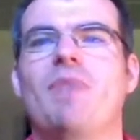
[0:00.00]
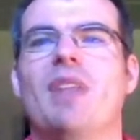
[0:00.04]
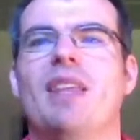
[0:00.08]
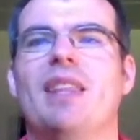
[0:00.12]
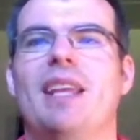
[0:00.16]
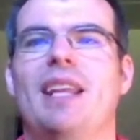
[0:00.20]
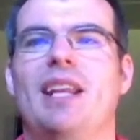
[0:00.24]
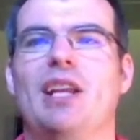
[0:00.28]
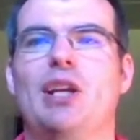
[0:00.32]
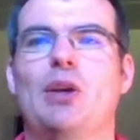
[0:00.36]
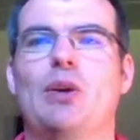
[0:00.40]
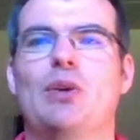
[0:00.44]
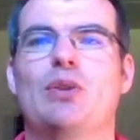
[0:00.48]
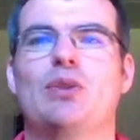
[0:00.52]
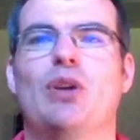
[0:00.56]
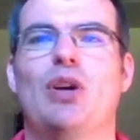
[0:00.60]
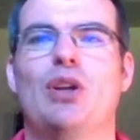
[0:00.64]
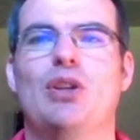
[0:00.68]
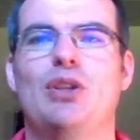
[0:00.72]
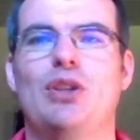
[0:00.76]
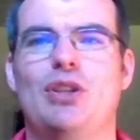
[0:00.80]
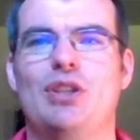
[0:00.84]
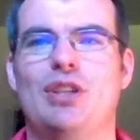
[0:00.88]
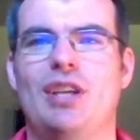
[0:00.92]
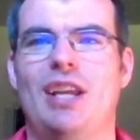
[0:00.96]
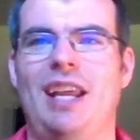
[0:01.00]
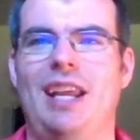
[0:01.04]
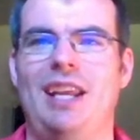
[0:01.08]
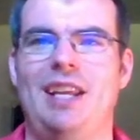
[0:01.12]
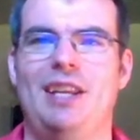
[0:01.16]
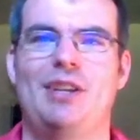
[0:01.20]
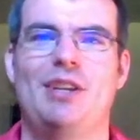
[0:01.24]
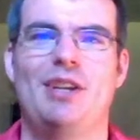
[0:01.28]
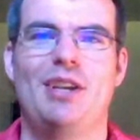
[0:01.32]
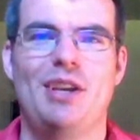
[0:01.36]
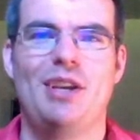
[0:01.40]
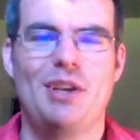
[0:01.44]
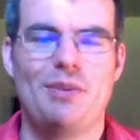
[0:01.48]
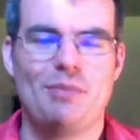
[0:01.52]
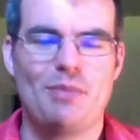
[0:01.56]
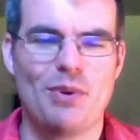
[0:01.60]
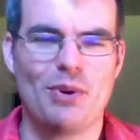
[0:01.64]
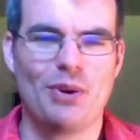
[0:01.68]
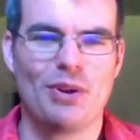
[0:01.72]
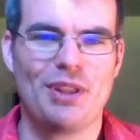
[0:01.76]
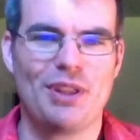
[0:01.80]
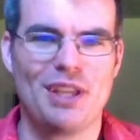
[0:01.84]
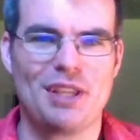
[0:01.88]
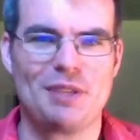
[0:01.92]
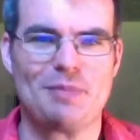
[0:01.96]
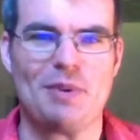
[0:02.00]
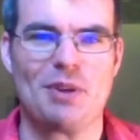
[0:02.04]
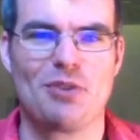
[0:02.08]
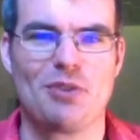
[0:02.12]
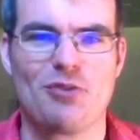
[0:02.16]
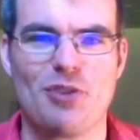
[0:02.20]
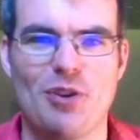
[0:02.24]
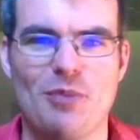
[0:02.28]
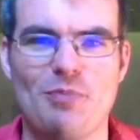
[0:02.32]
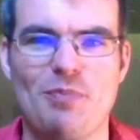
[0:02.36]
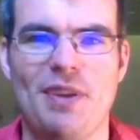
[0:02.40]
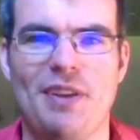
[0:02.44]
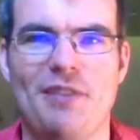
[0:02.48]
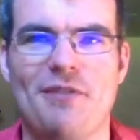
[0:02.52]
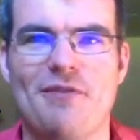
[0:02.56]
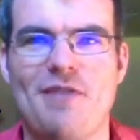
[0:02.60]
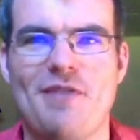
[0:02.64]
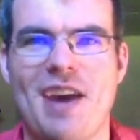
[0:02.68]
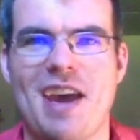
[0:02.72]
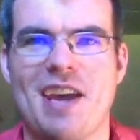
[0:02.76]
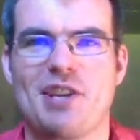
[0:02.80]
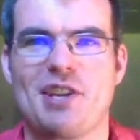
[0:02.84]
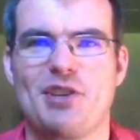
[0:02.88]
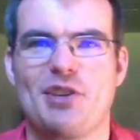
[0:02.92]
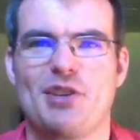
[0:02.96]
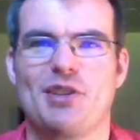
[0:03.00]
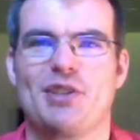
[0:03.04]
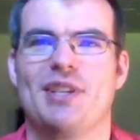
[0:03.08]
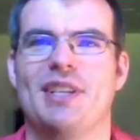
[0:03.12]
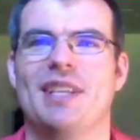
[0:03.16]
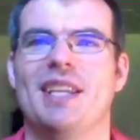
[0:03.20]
Then he goes on to saying more things about Trump being fascist.